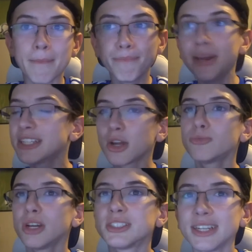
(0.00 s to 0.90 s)
Basically, what I'm
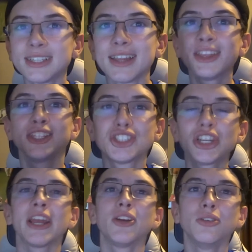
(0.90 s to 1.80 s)
trying to say is that this
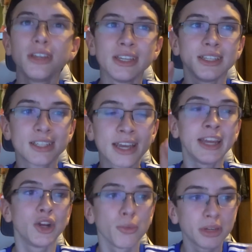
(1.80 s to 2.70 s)
channel is
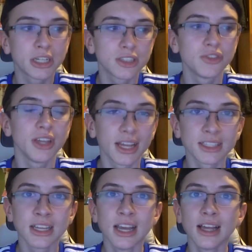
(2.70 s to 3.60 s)
here because of you
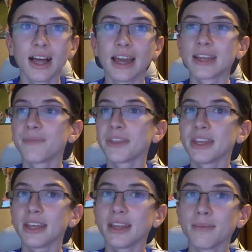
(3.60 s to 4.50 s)
guys. Like,
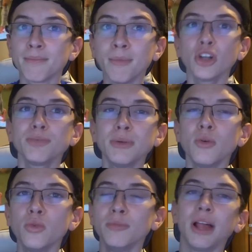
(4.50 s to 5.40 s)
most
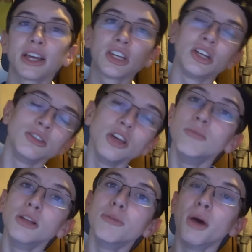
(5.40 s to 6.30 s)
people would be like, oh yeah,
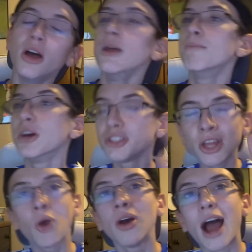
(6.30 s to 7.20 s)
blah, blah, blah. But
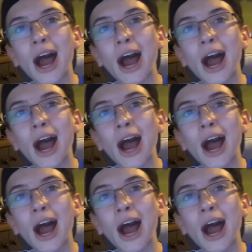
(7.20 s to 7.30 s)
no,